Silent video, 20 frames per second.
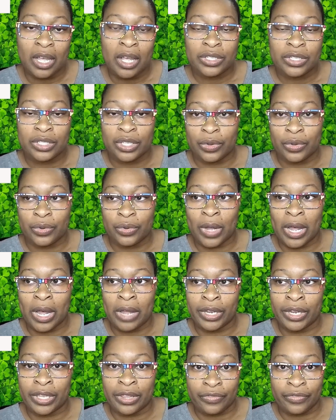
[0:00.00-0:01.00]
So I
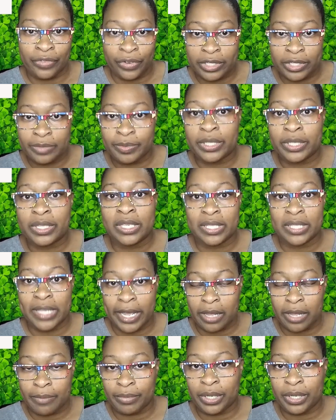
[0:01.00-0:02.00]
read the first book, the
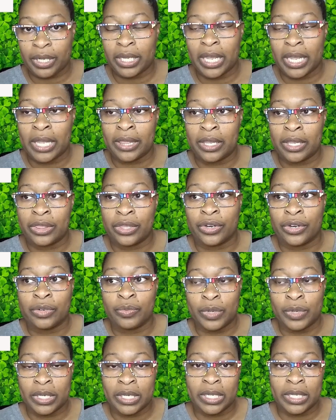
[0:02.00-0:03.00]
second book, and the third
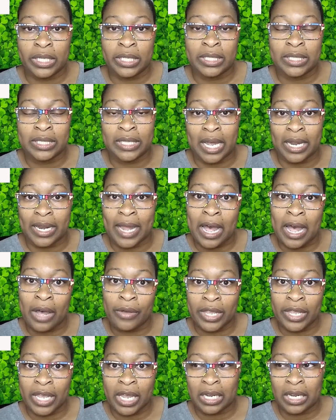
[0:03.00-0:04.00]
one is not out
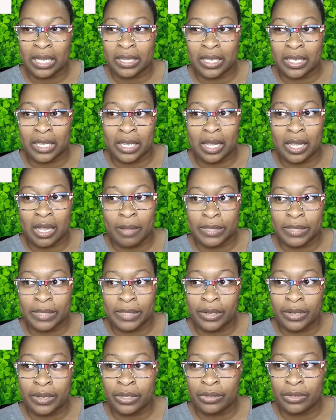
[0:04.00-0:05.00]
yet. I think it comes
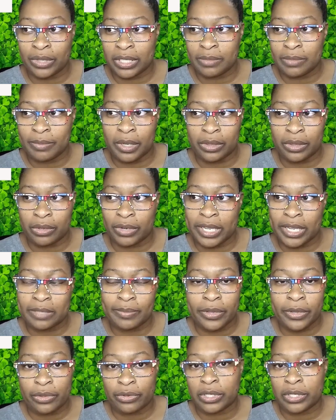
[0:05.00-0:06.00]
out either this month or next
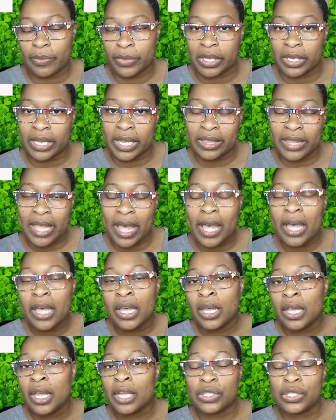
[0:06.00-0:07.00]
month or something like that.
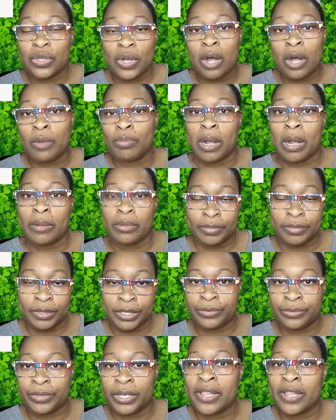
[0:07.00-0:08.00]
So I'll
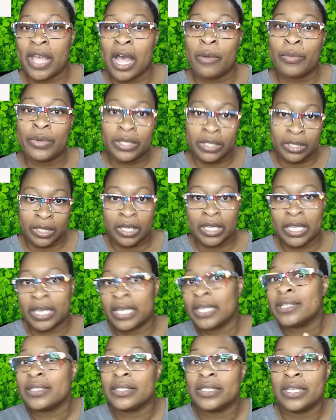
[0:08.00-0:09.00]
probably read that one
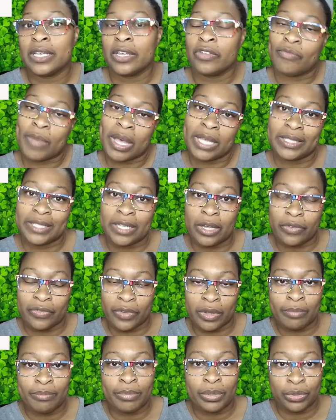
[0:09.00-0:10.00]
again to give myself
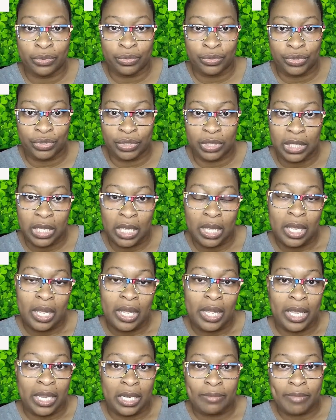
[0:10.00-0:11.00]
a boost
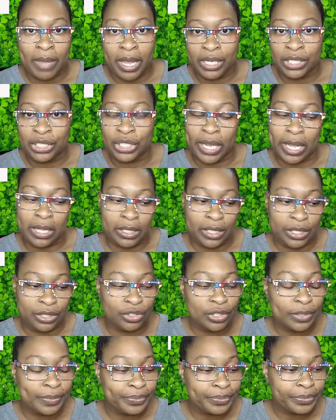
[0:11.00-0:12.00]
in my
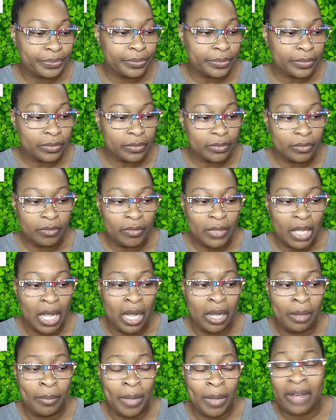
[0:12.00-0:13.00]
challenge.
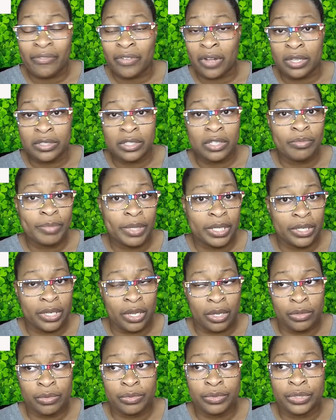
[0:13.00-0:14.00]
Um, also been
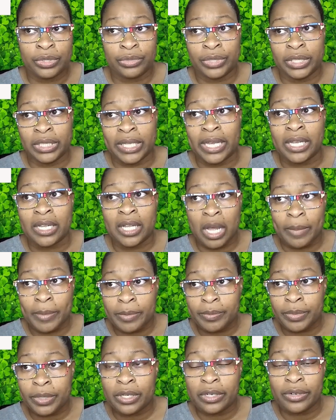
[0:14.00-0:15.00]
known to read like
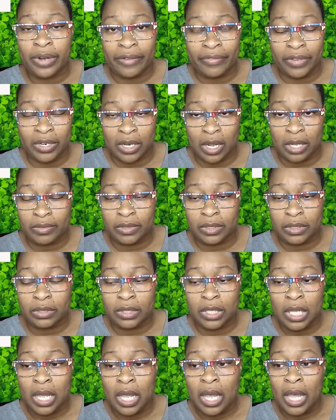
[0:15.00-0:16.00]
comic book, graphic
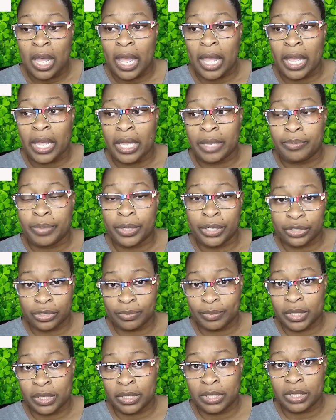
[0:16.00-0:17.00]
novels, and picture
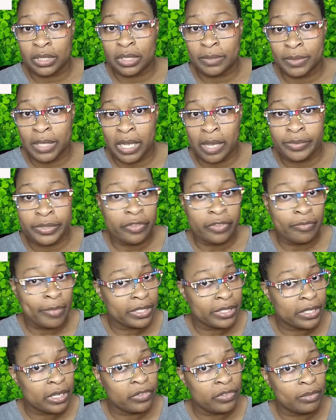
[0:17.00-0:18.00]
books sometimes to give
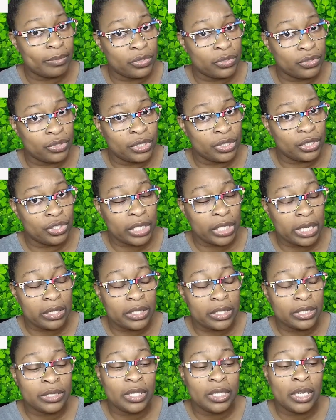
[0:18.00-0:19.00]
myself a boost in the
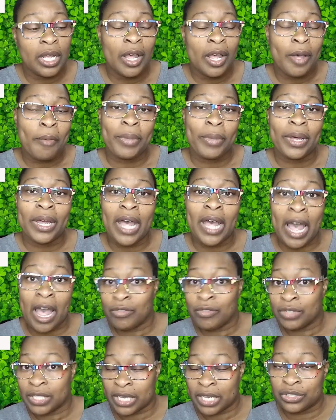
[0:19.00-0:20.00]
challenge. But I
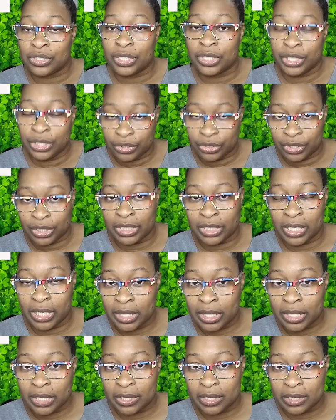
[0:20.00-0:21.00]
was actually interested
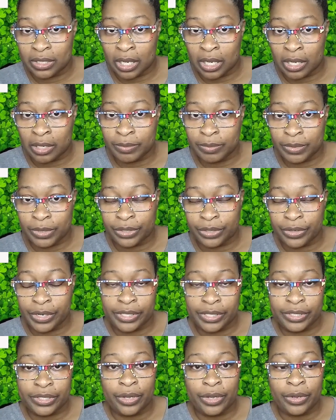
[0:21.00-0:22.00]
in this um,
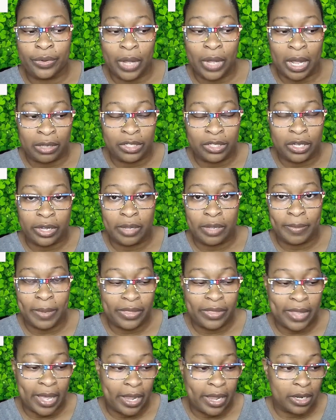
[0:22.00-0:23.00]
series. So I'll talk
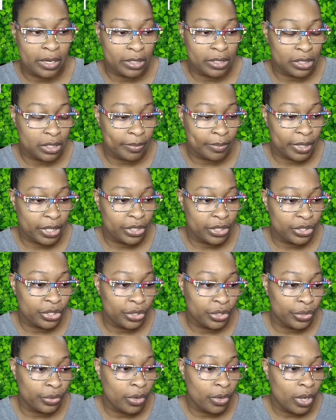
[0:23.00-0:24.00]
about that in just a minute
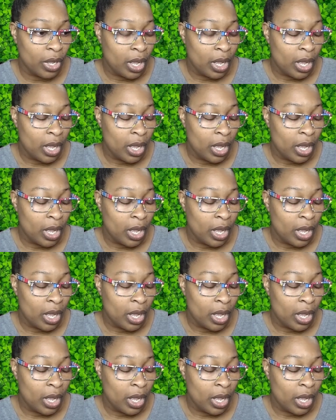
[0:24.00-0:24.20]
too.